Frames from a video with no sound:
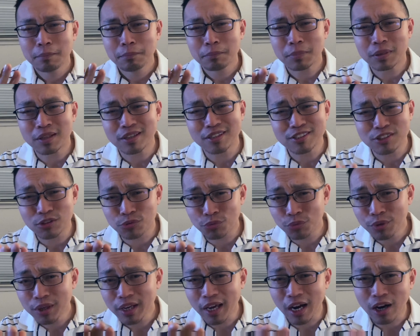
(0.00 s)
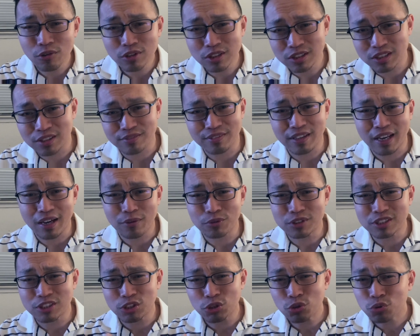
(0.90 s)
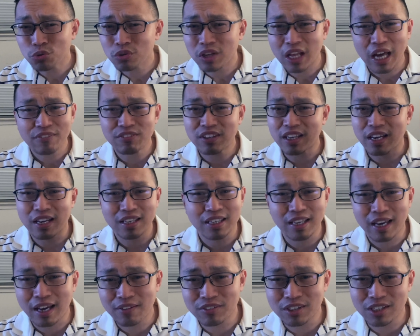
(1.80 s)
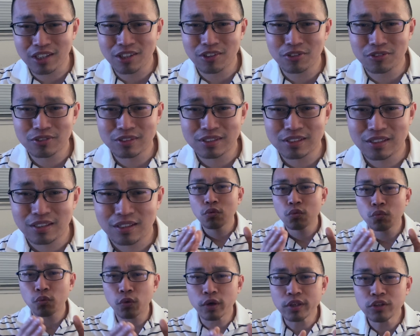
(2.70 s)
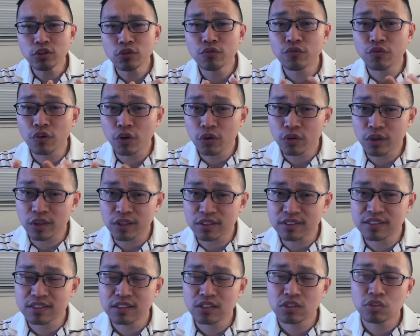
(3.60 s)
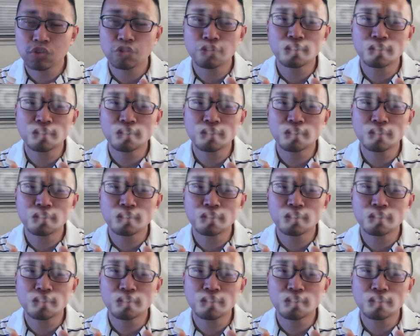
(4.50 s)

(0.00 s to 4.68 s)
Because 3 hours of that was you laughing at cat videos. When you focus, you